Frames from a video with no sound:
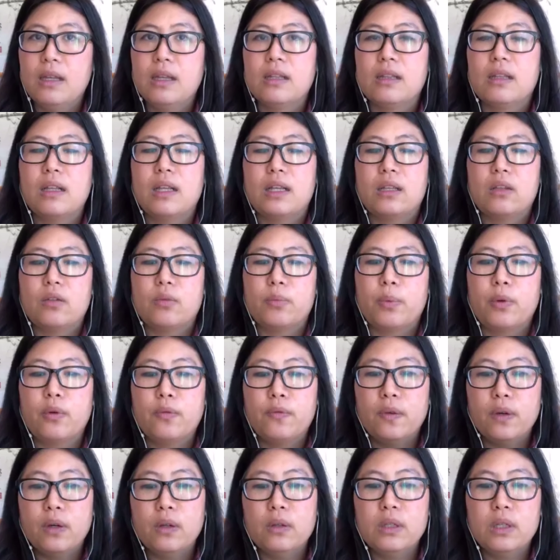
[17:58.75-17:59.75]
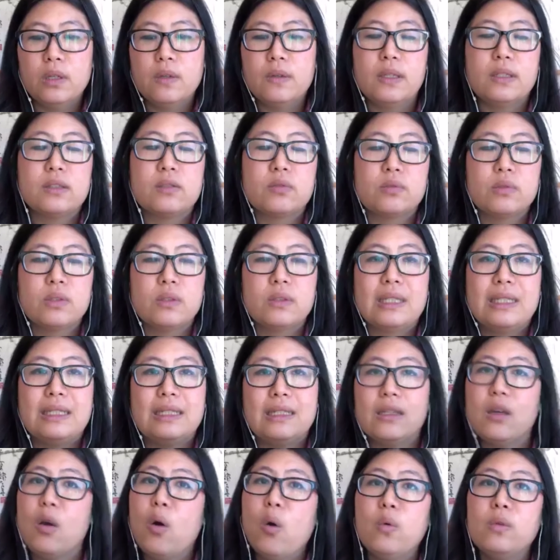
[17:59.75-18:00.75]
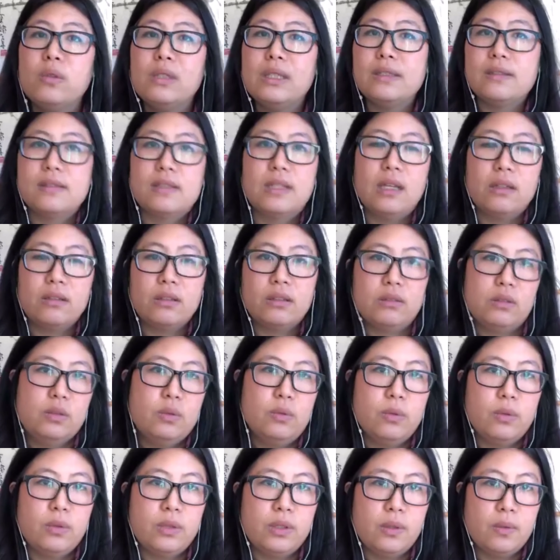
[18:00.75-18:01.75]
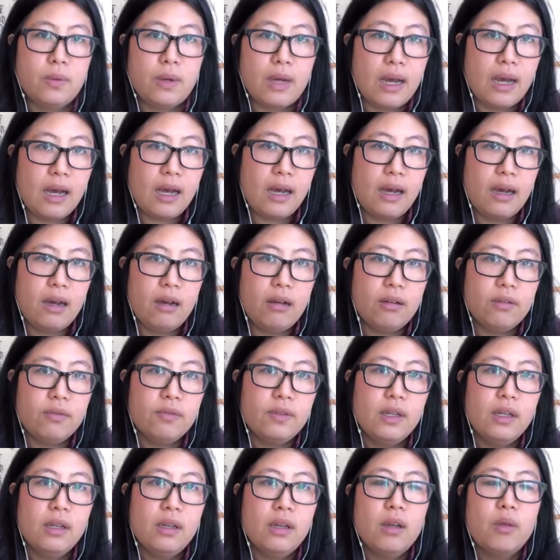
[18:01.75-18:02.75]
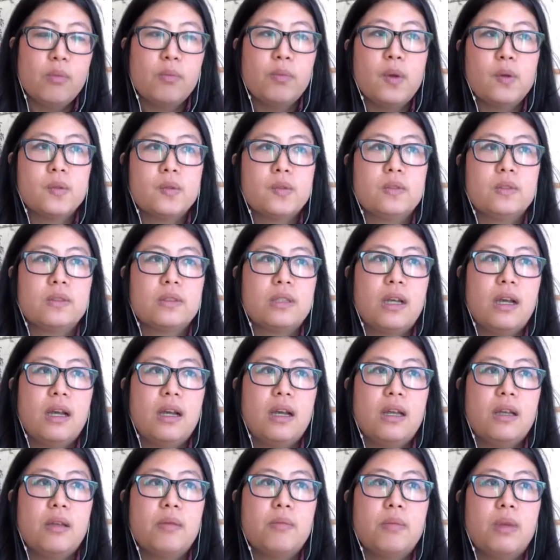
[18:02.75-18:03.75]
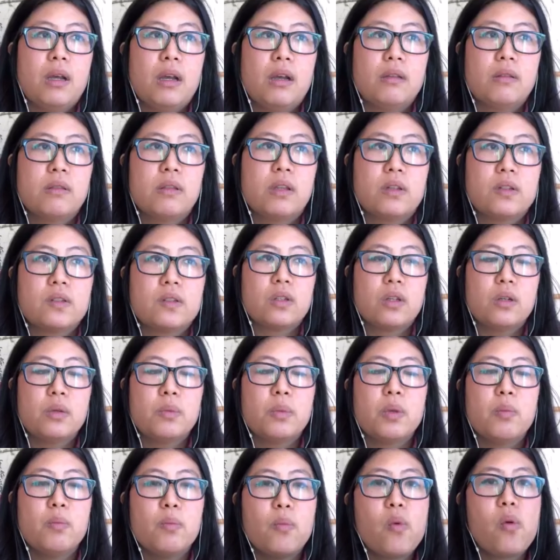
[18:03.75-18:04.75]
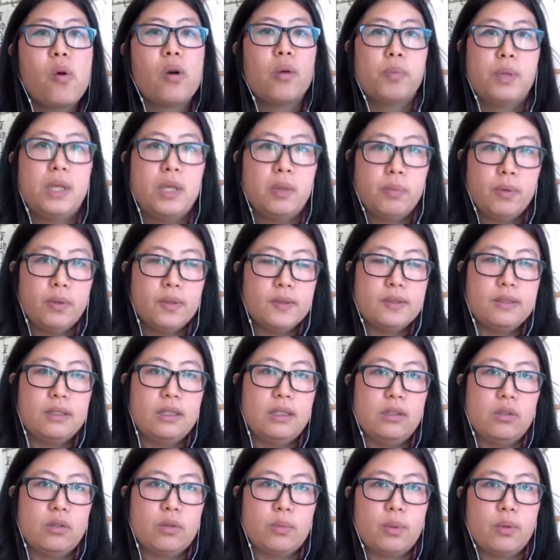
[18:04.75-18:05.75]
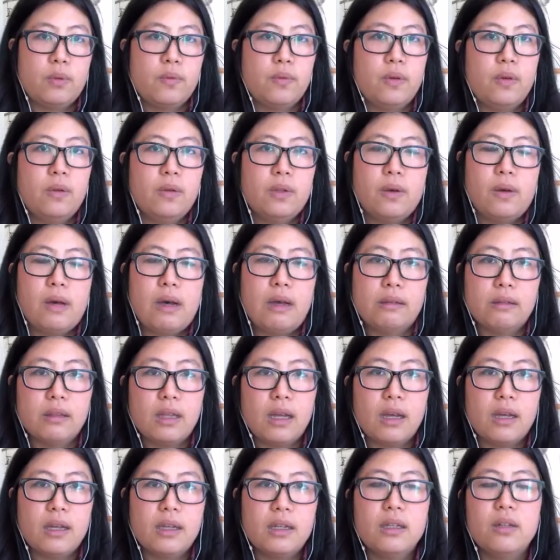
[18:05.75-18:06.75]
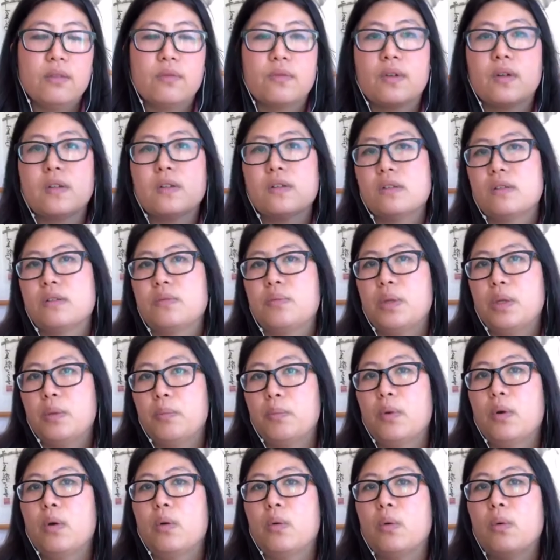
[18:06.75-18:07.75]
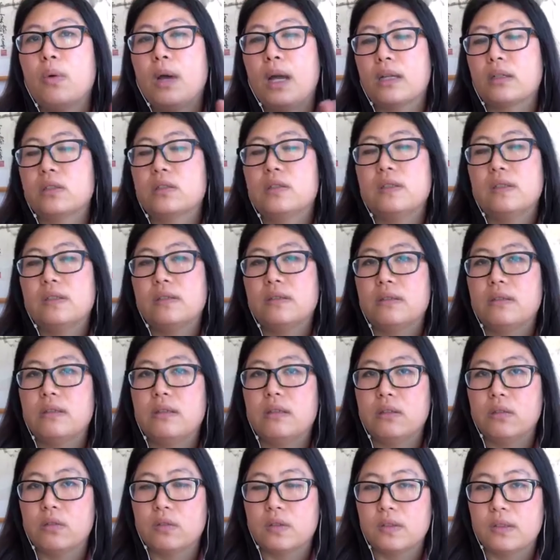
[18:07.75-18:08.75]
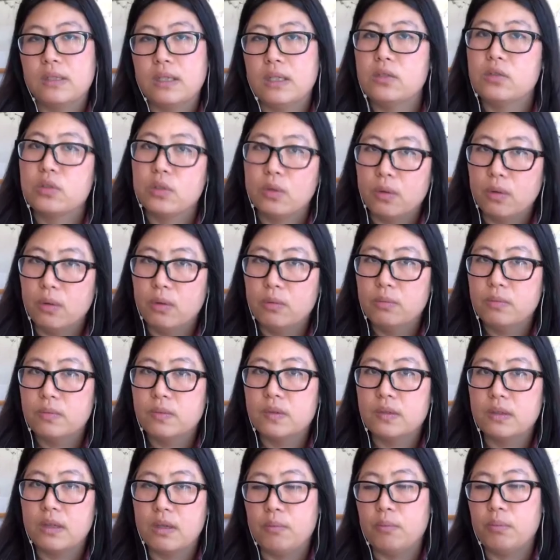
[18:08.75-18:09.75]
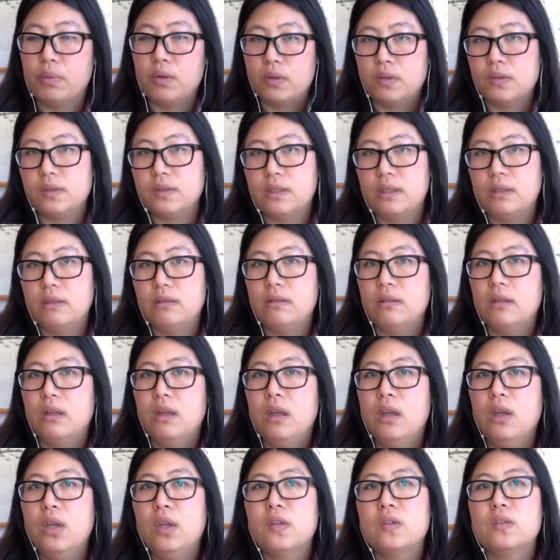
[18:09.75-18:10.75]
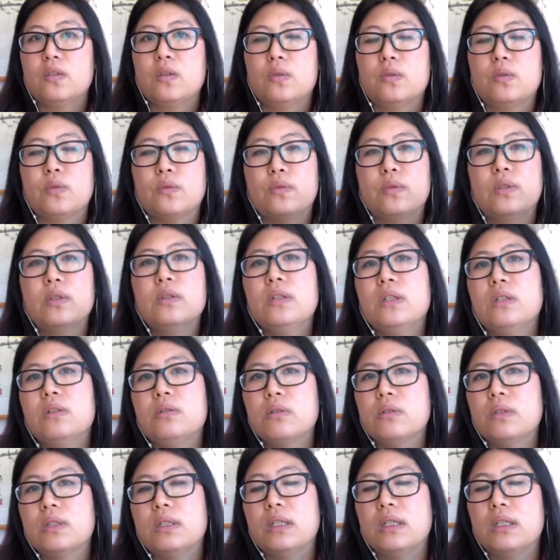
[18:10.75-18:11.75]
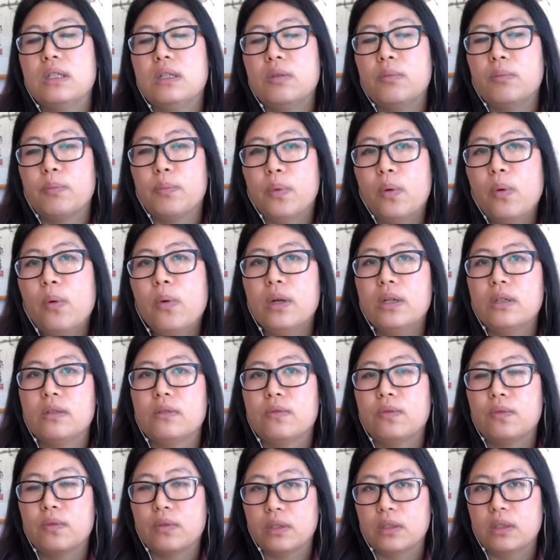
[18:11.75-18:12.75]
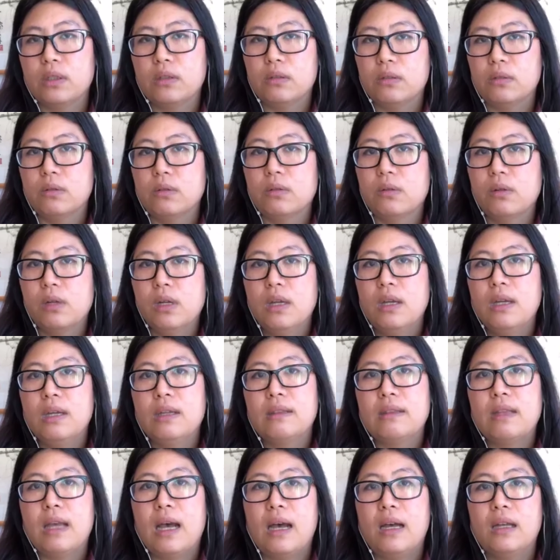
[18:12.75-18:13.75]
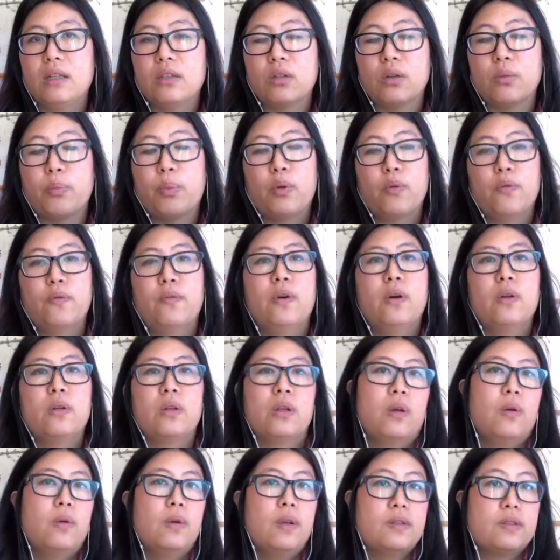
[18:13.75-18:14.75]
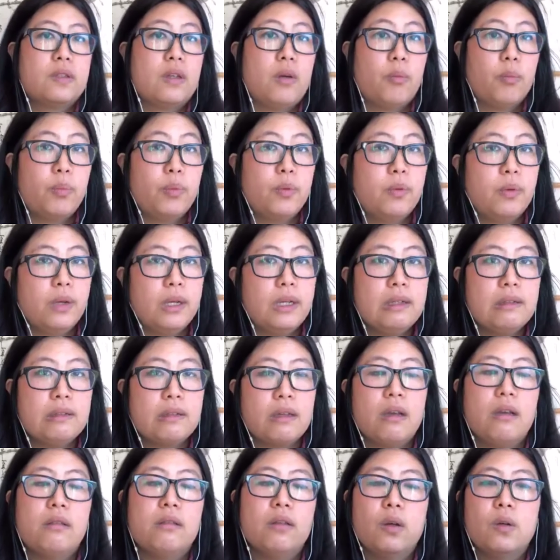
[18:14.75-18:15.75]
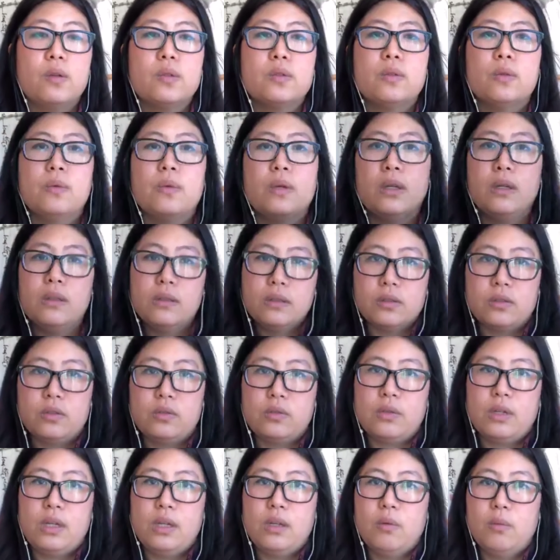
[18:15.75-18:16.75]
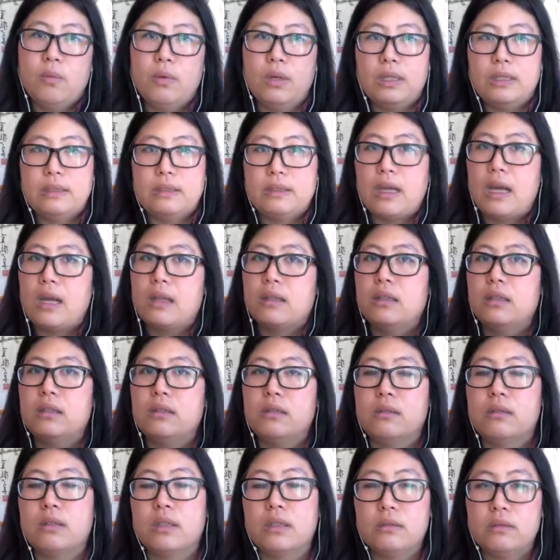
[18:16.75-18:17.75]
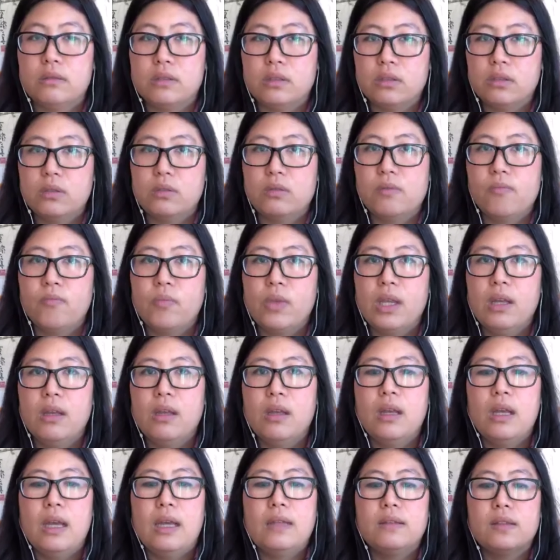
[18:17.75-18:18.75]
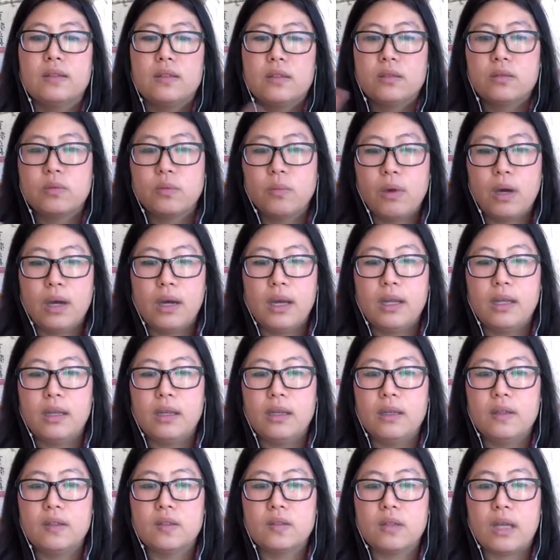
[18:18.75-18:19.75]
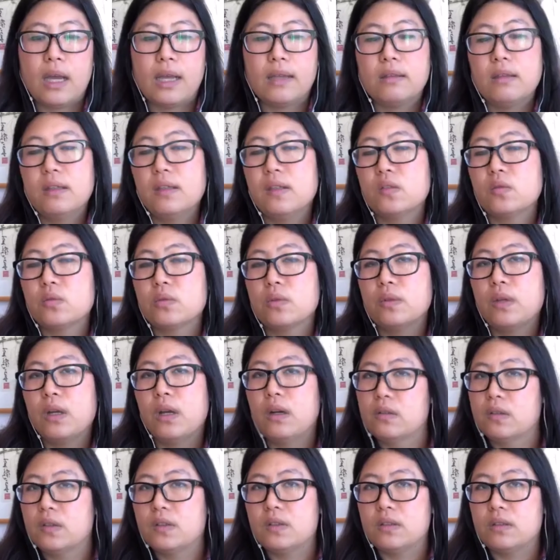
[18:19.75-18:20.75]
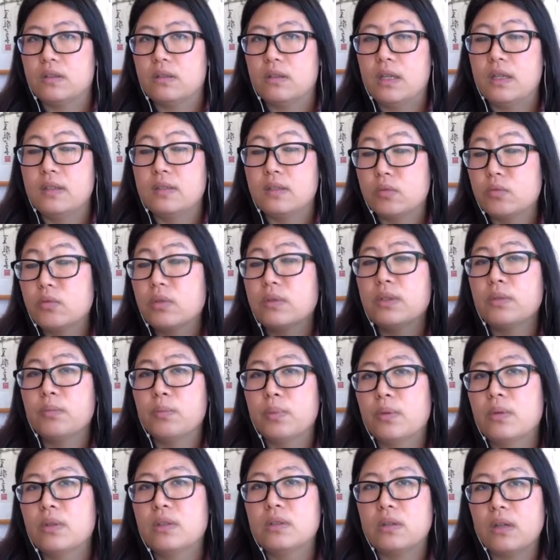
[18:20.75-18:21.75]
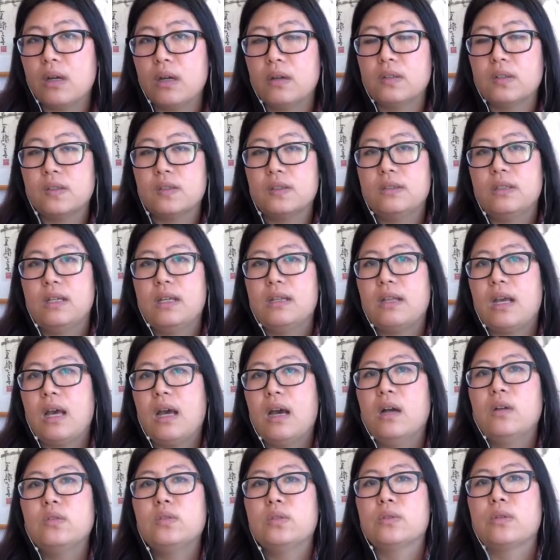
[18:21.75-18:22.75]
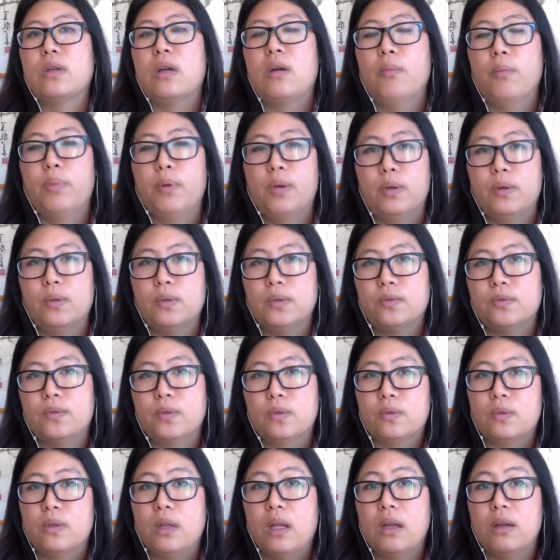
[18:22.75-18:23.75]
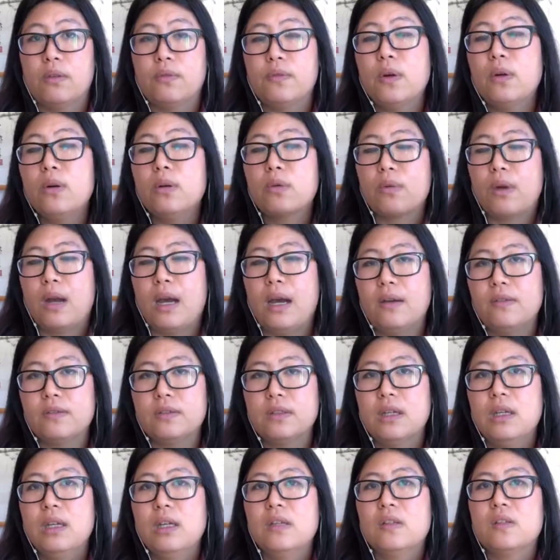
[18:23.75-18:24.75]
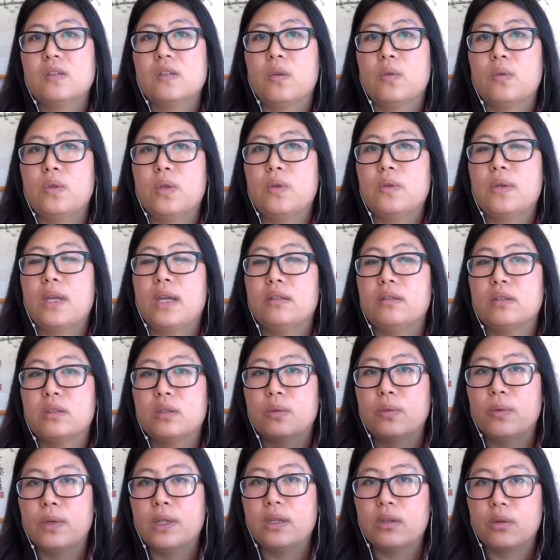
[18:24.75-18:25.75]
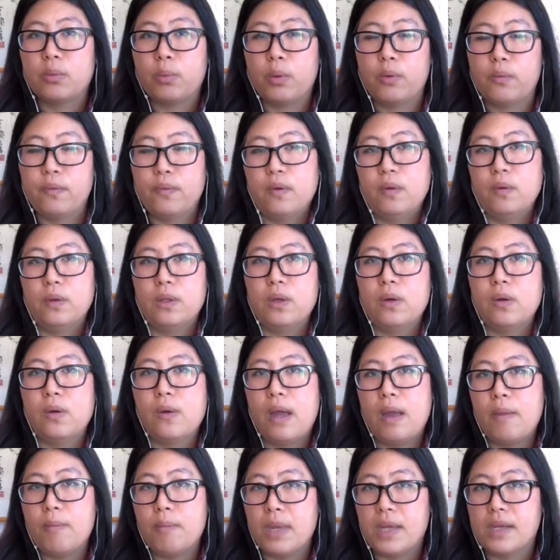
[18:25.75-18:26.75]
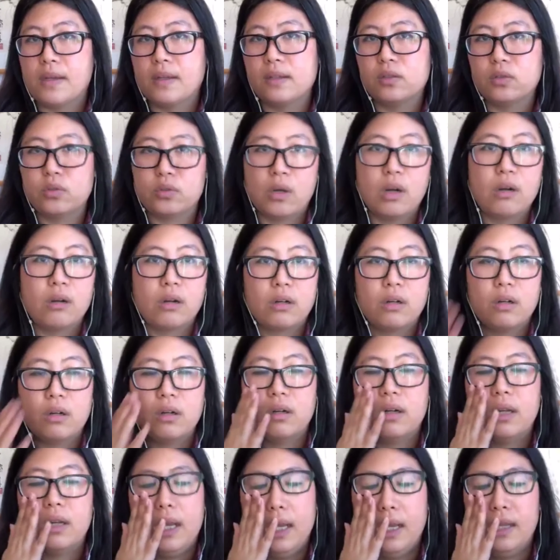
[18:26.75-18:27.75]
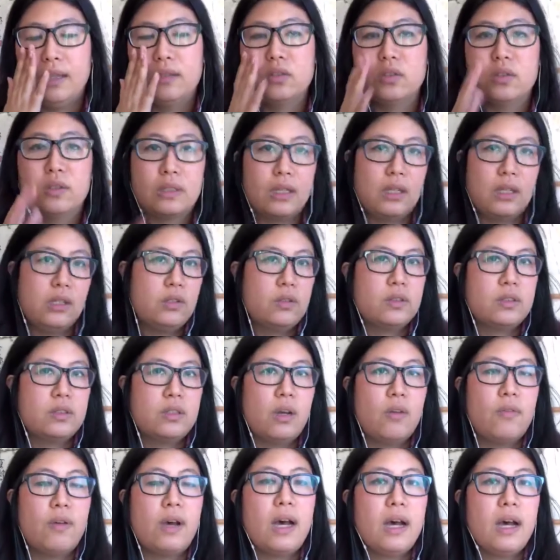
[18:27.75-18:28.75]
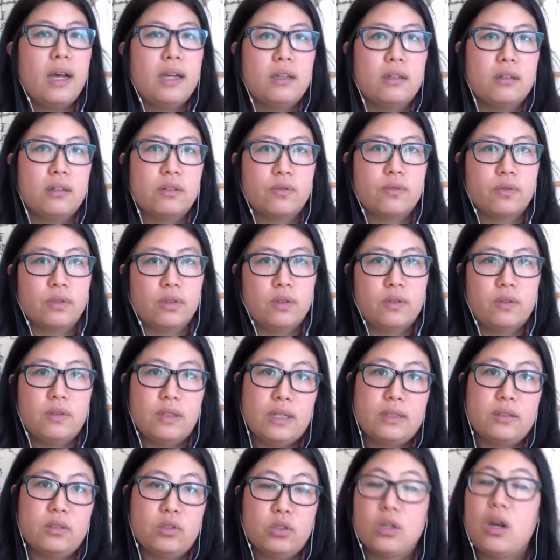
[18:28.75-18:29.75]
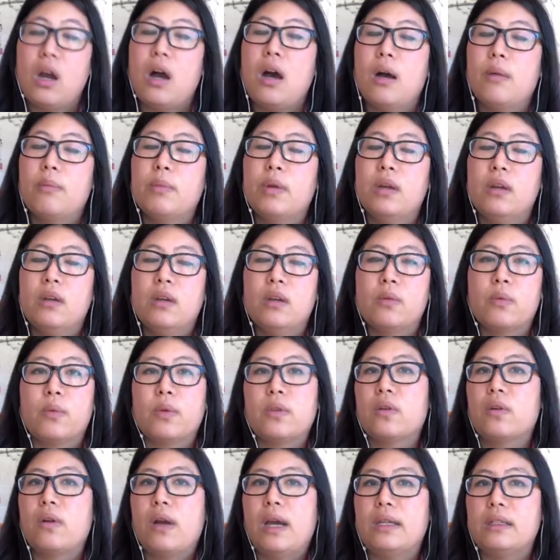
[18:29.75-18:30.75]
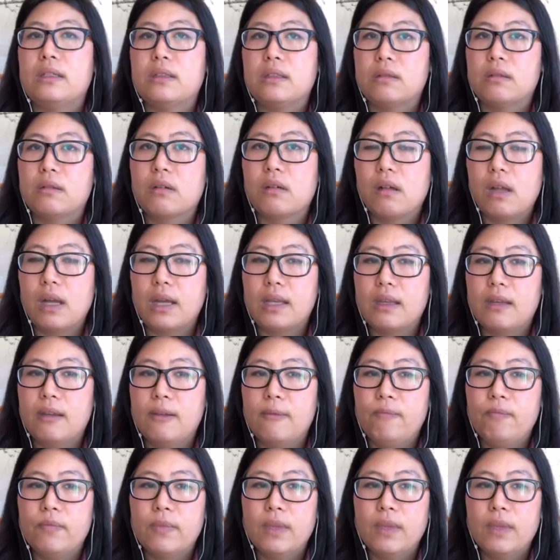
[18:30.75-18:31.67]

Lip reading: Like your portfolio is really the only selling tool you have. Most of the time, there's be more people seeing your portfolio online versus people who actually see your stage homes in person. So it's really, really important for you that your portfolio is on point and also illustrate what exactly you can do. And this is why I think it's really important to understand how to compose photographs so you can tweak your portfolio and make it stronger and to get yourself higher for your next job with your ideal client.